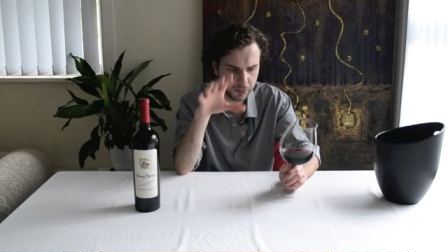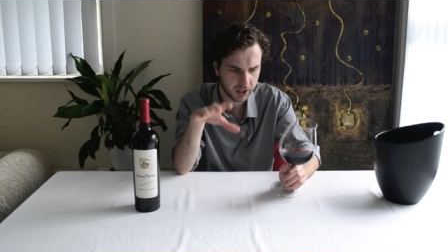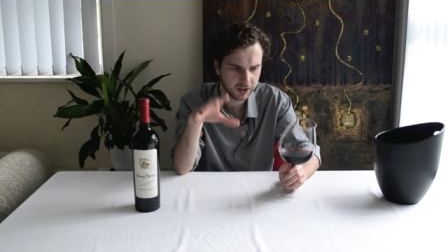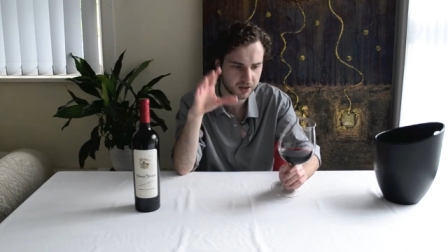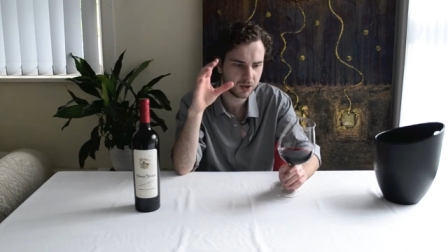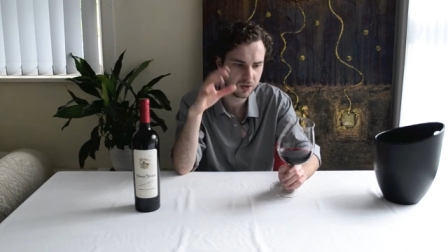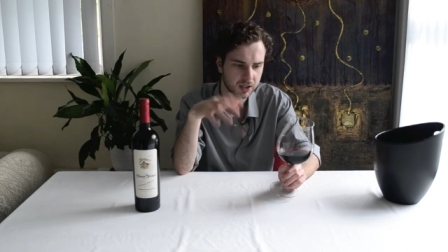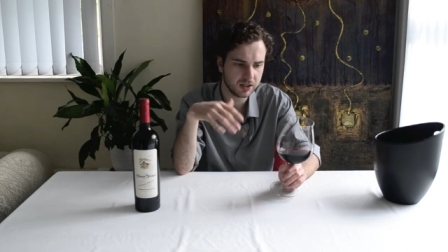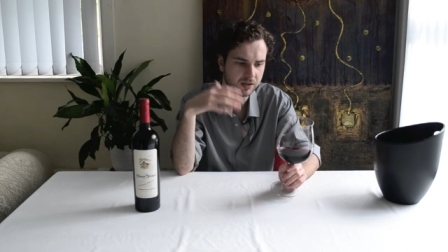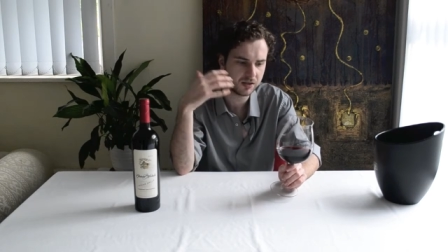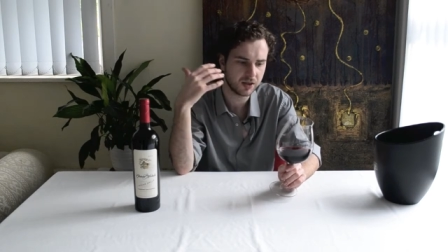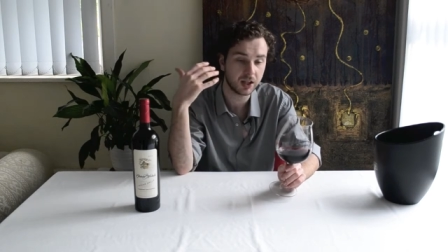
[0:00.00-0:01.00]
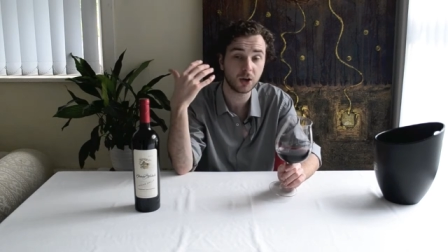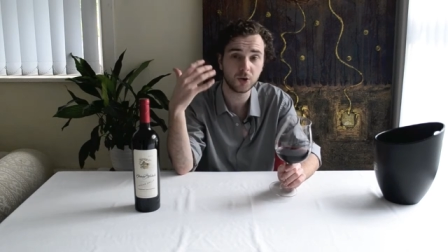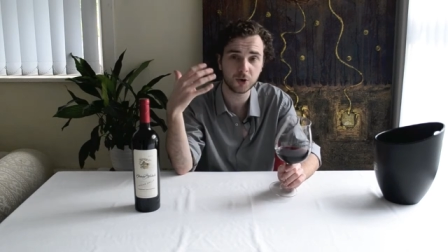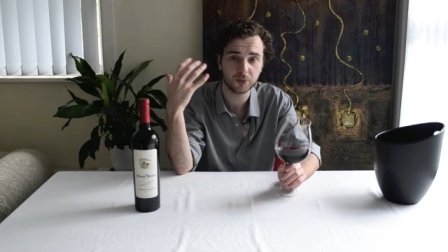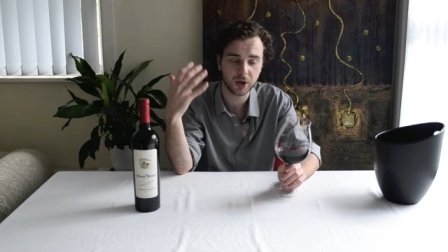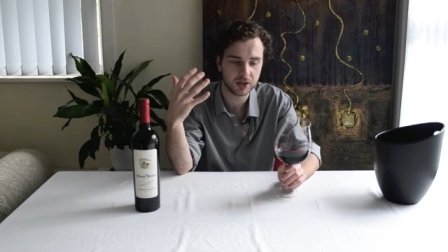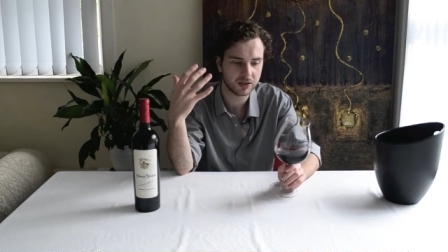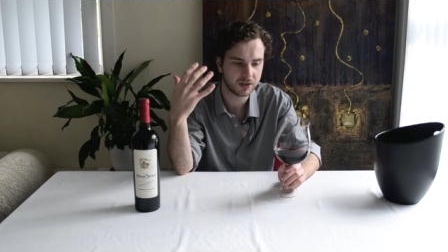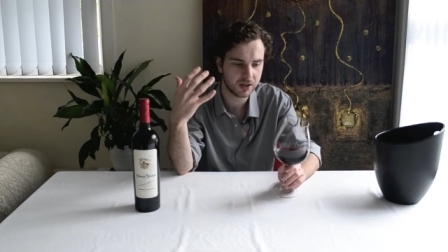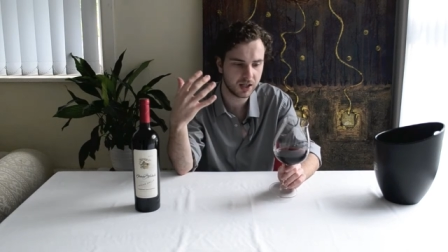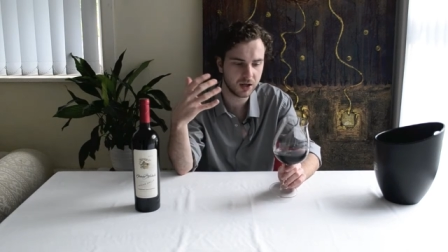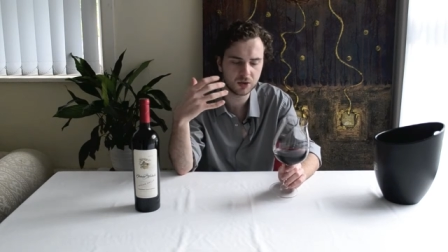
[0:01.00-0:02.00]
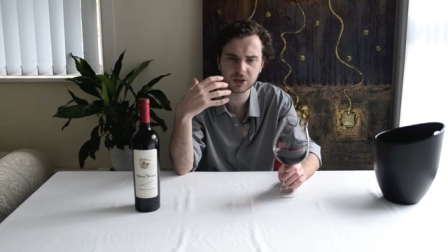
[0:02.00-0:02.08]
But there is that oak presence there,